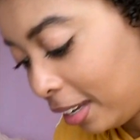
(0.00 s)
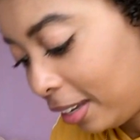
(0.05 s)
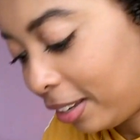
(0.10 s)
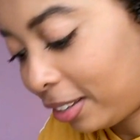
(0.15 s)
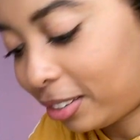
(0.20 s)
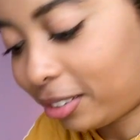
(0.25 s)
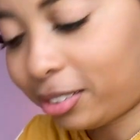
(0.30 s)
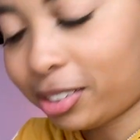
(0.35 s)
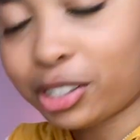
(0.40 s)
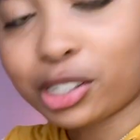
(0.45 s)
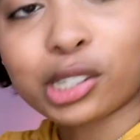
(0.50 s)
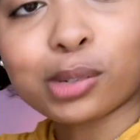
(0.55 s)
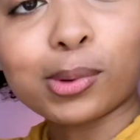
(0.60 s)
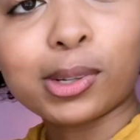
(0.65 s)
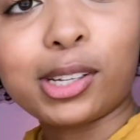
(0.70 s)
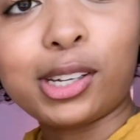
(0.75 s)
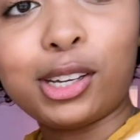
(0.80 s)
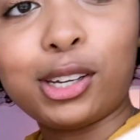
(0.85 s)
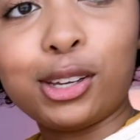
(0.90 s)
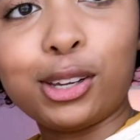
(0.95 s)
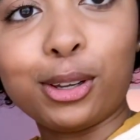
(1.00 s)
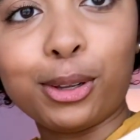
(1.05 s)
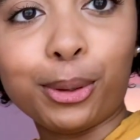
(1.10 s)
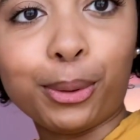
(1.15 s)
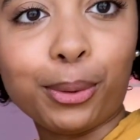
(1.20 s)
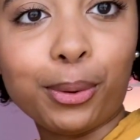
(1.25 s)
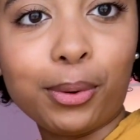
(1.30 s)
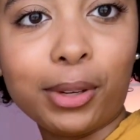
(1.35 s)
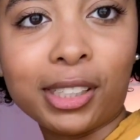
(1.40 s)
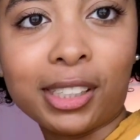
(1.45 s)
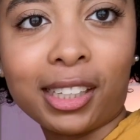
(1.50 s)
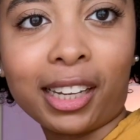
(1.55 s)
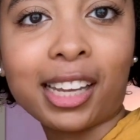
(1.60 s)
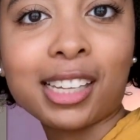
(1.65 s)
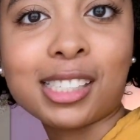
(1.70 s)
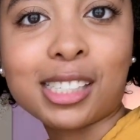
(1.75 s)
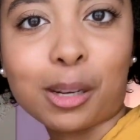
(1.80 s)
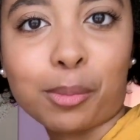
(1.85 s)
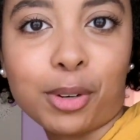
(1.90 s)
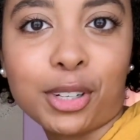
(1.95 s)
So this is really cute. It's like a
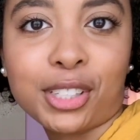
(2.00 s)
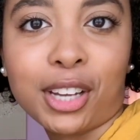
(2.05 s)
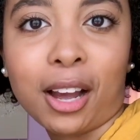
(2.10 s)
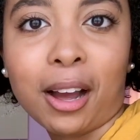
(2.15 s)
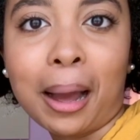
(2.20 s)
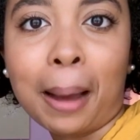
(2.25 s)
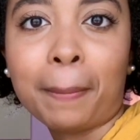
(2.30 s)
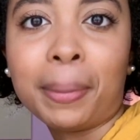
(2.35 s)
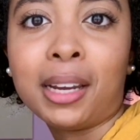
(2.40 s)
summer top